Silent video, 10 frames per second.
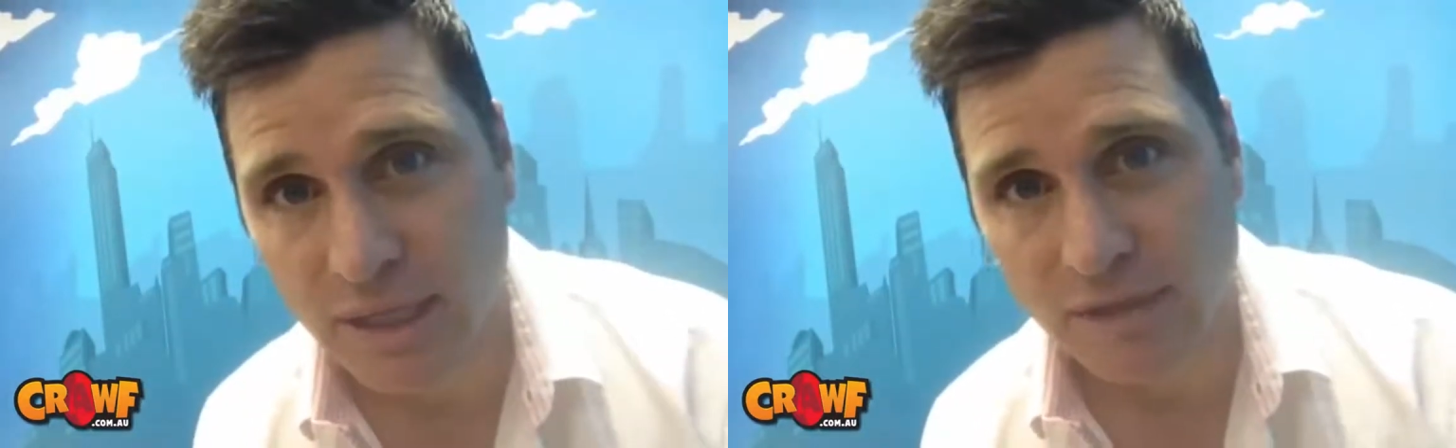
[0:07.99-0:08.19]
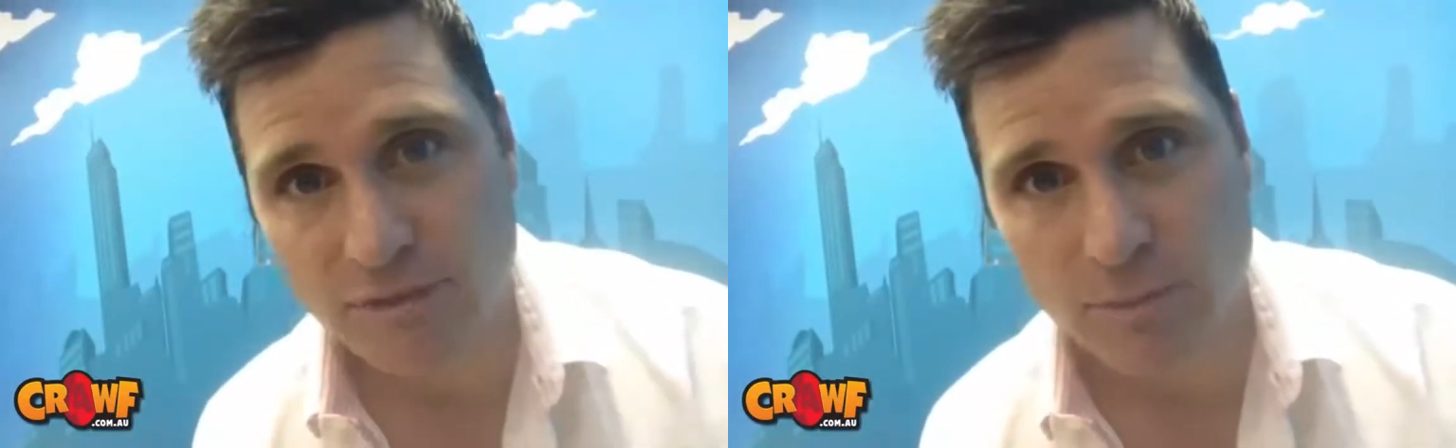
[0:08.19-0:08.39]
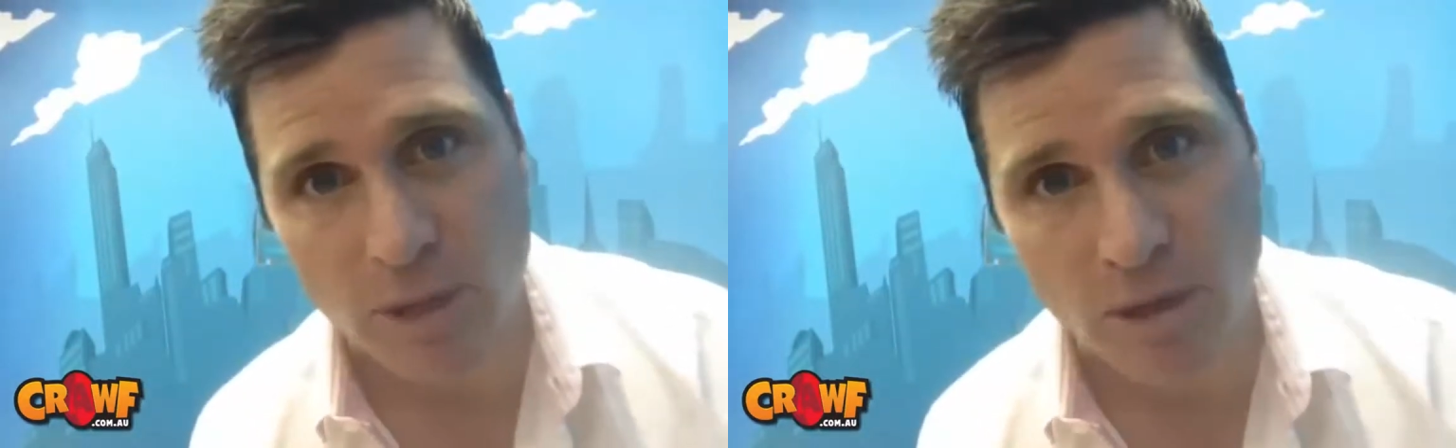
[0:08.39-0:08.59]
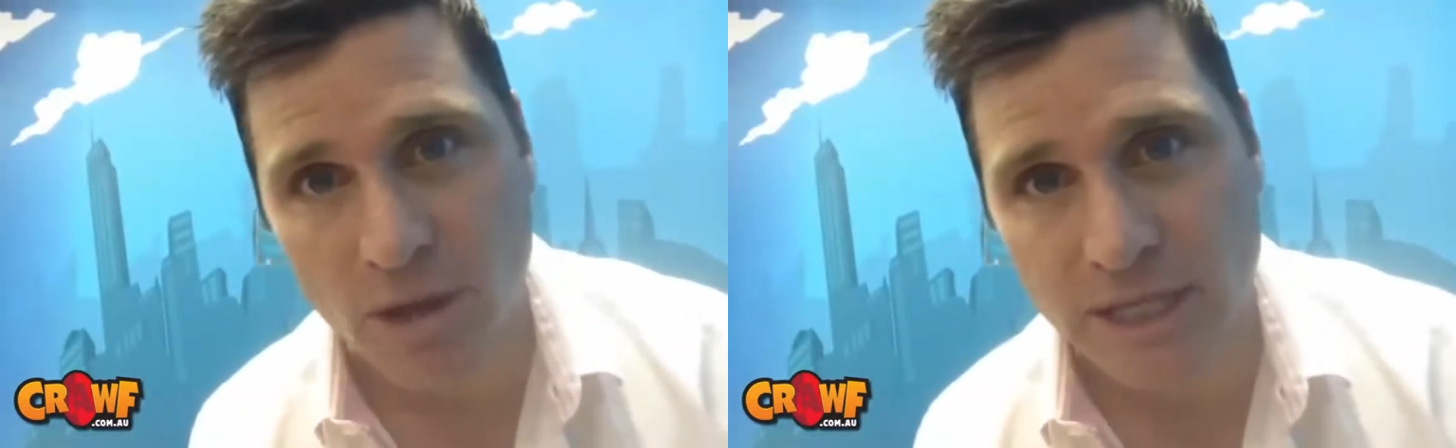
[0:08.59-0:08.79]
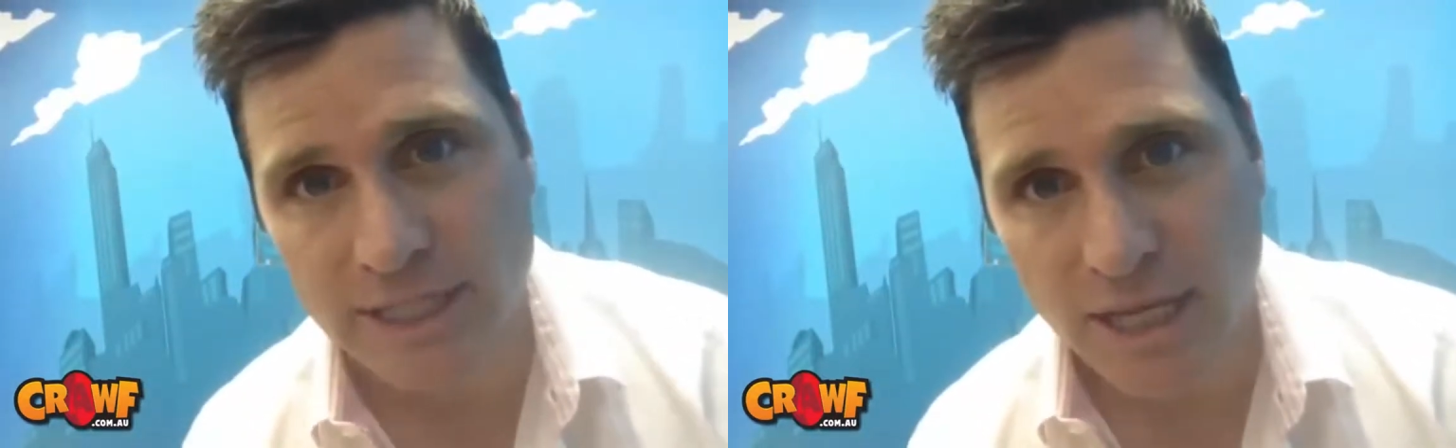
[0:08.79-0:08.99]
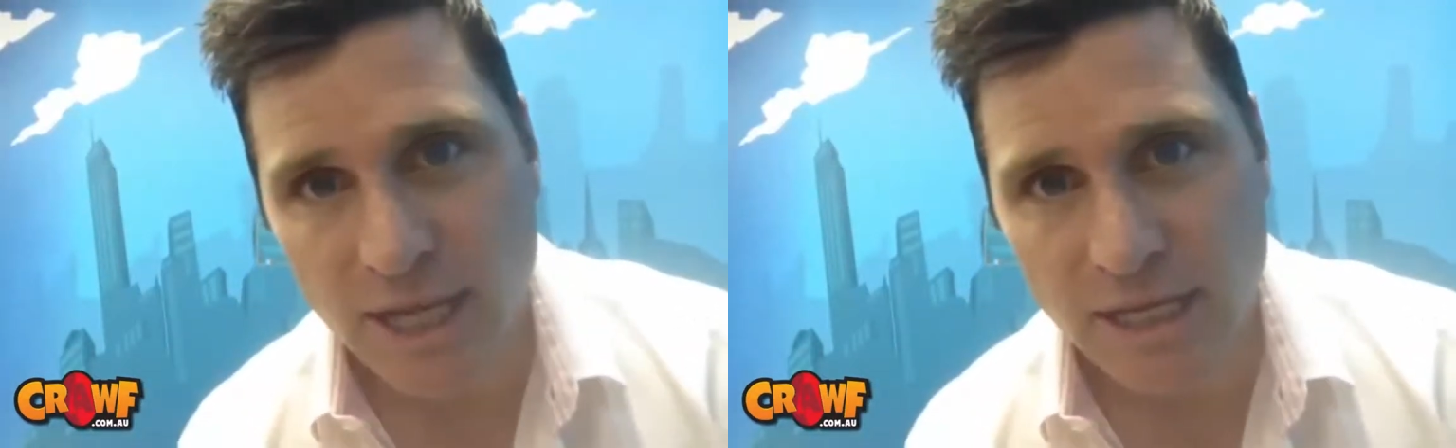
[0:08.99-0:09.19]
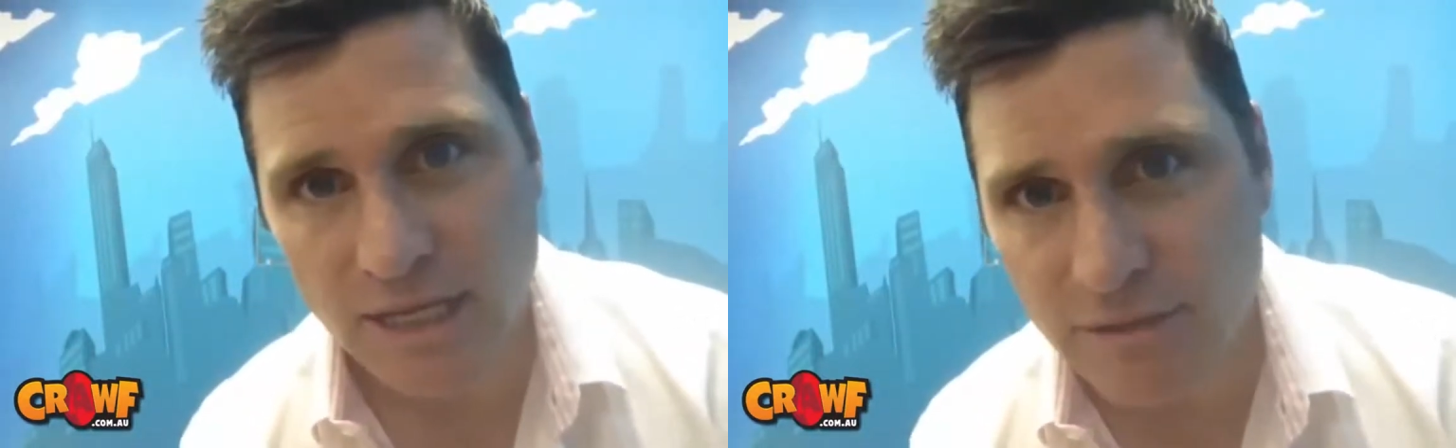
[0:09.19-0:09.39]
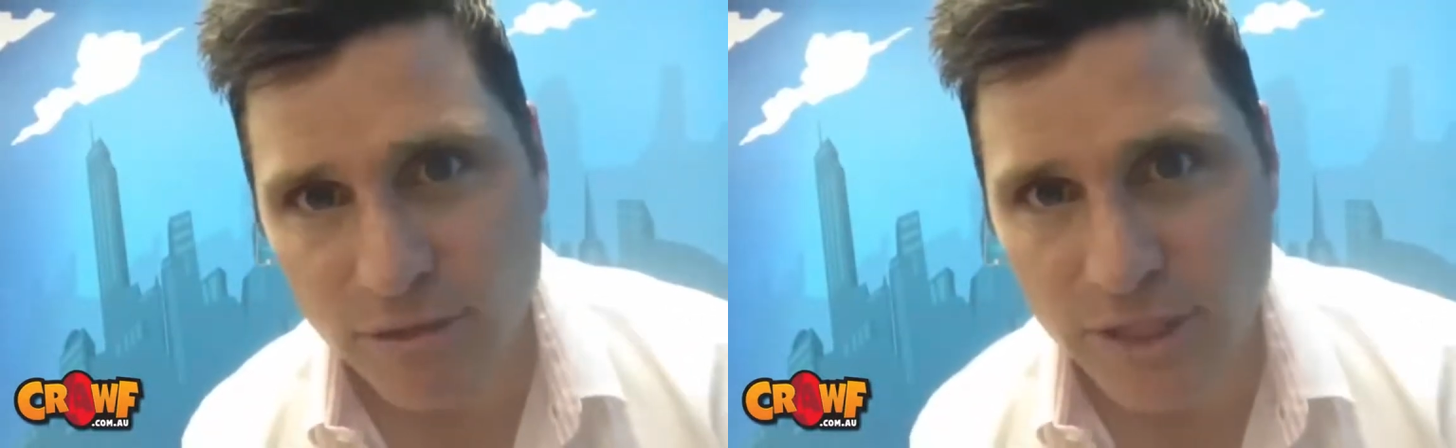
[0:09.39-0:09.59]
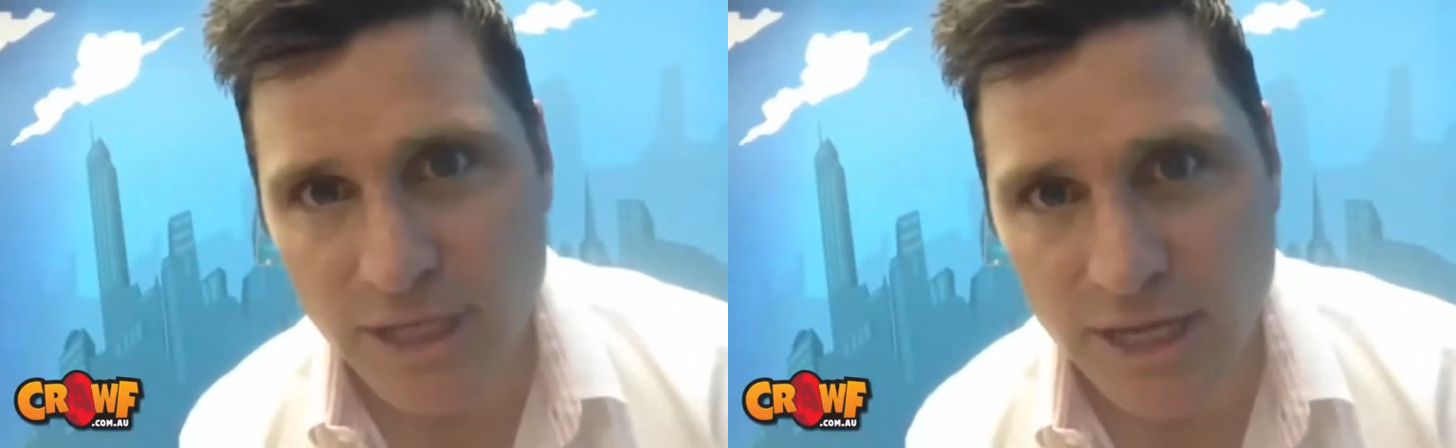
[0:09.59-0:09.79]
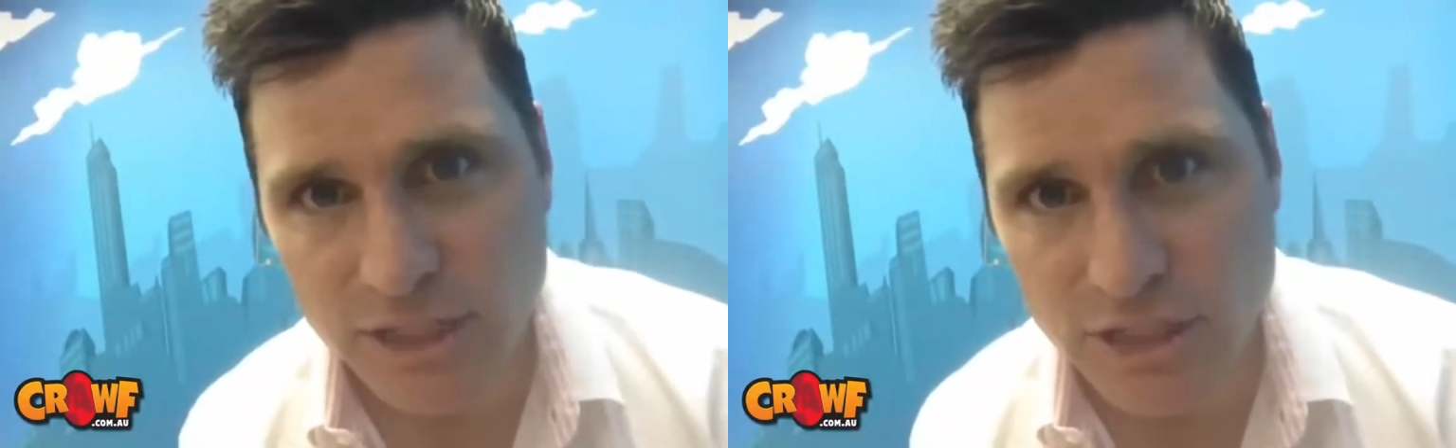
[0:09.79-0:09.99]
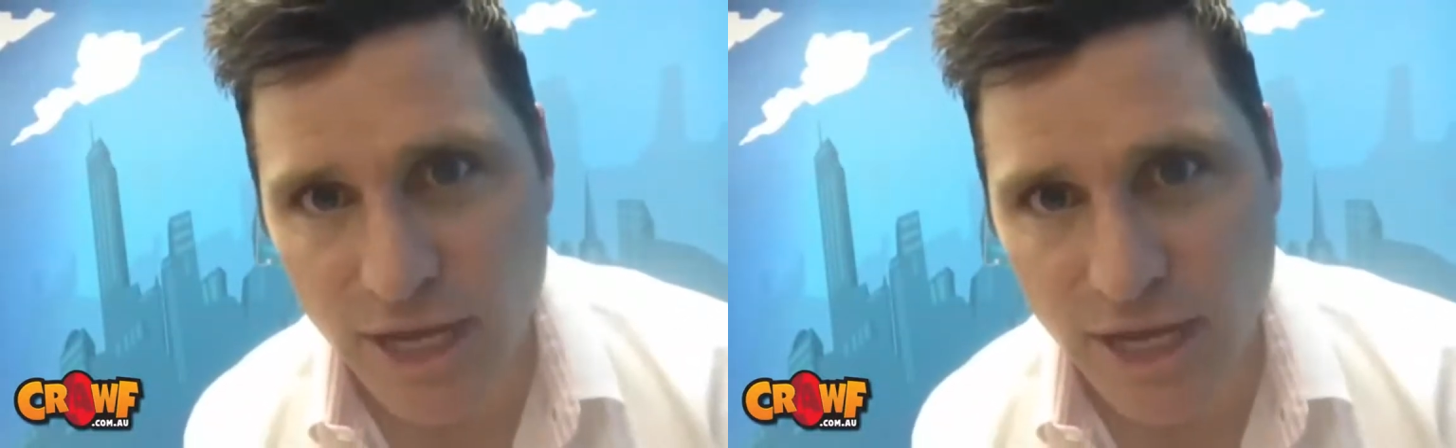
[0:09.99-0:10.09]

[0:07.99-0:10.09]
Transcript: If you're behind, live on the edge.